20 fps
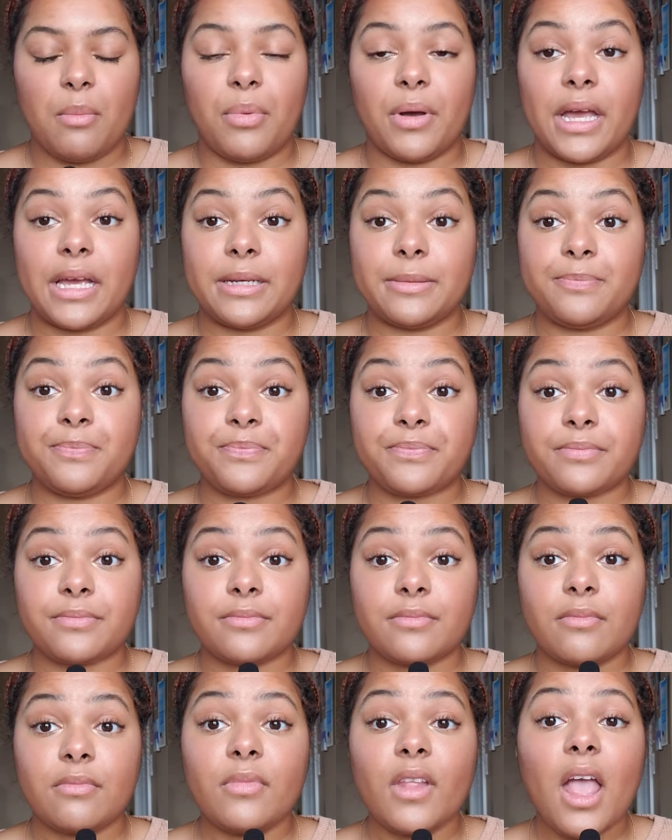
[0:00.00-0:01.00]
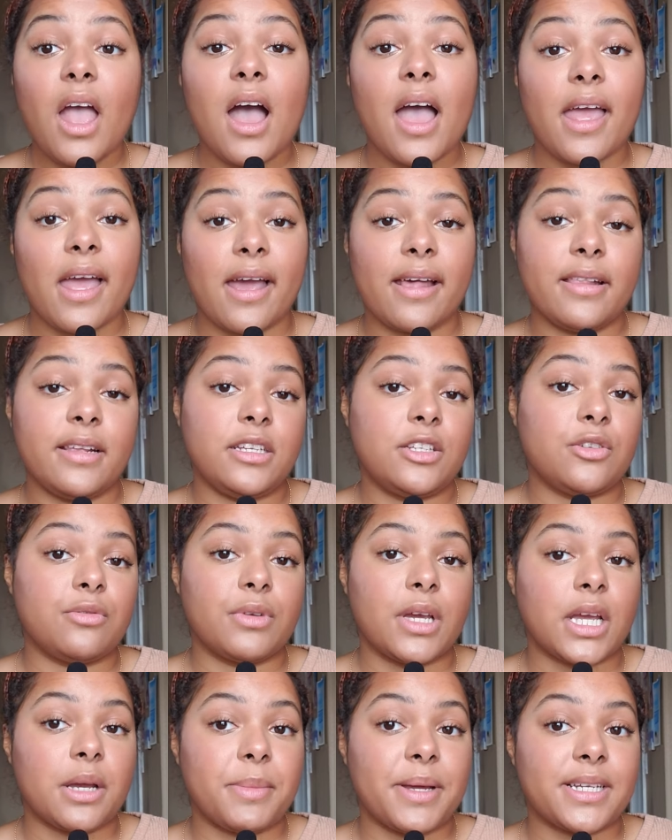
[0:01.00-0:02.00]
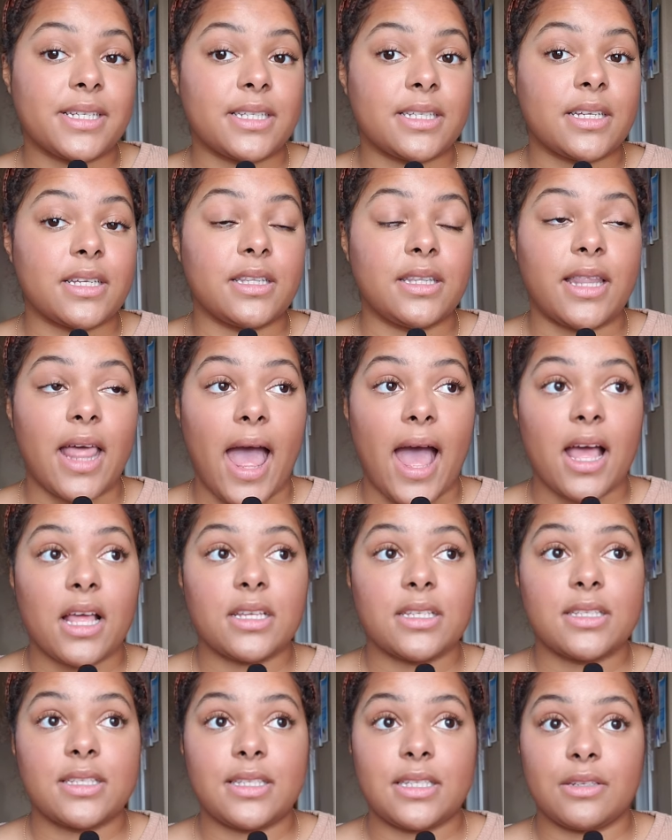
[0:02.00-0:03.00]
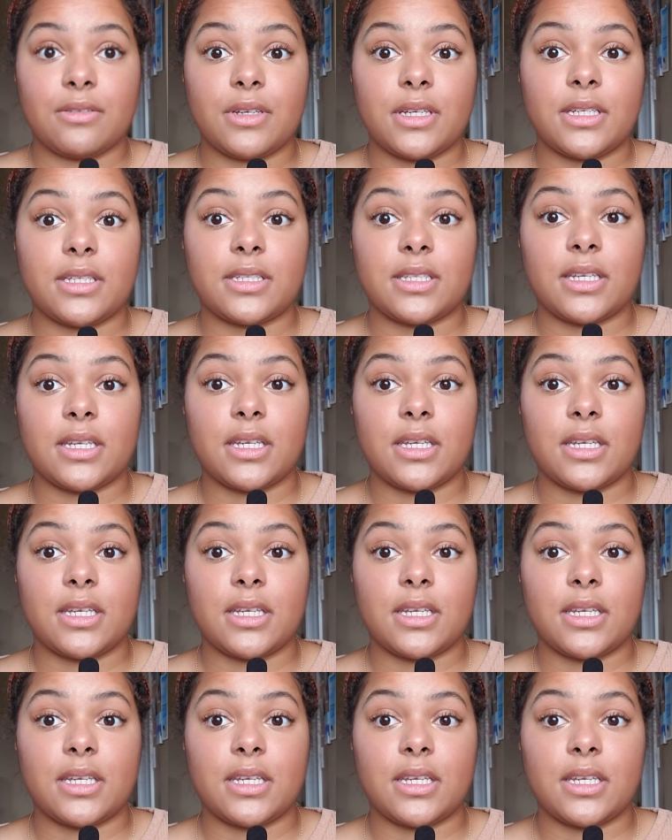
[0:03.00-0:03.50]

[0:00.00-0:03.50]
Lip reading: But I highly do recommend that series.